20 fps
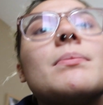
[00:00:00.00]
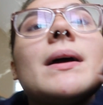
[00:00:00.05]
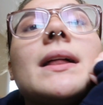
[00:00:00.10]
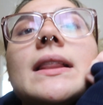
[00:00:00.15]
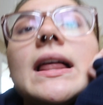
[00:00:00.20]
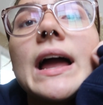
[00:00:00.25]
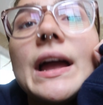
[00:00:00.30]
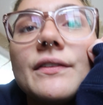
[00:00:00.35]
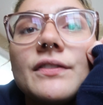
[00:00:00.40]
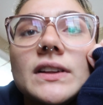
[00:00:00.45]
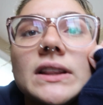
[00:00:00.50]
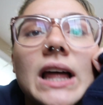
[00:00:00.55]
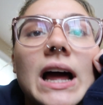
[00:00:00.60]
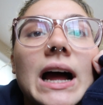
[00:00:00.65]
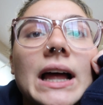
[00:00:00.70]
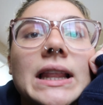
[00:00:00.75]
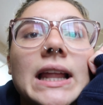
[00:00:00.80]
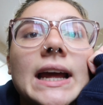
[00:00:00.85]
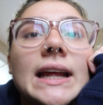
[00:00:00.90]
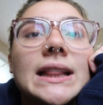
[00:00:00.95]
in my life, a
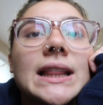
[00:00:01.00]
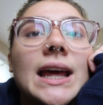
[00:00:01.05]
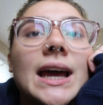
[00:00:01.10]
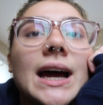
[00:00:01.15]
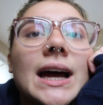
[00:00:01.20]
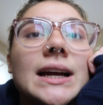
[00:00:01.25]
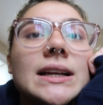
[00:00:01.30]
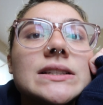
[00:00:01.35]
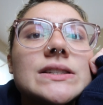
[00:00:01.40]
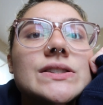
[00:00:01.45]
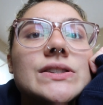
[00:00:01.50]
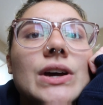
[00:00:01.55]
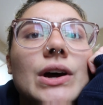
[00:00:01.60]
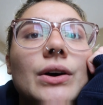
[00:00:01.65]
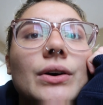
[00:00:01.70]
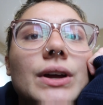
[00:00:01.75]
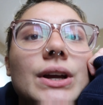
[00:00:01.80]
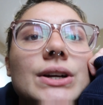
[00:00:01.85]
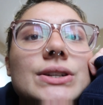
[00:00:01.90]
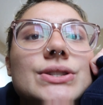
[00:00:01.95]
lot like that.
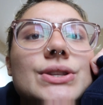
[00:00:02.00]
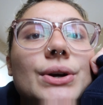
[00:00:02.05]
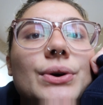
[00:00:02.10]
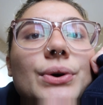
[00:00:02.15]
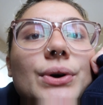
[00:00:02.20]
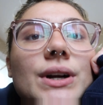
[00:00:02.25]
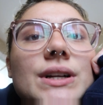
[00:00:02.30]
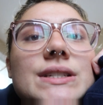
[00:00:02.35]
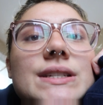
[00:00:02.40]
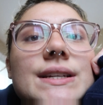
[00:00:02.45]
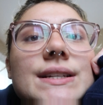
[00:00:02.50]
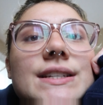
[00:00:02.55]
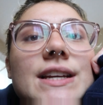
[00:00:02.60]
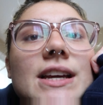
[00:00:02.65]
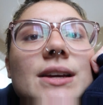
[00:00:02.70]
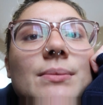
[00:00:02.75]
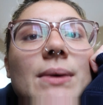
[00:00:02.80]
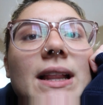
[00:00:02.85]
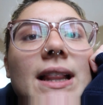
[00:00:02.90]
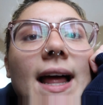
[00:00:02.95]
So here's the quarantine
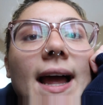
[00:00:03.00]
day in my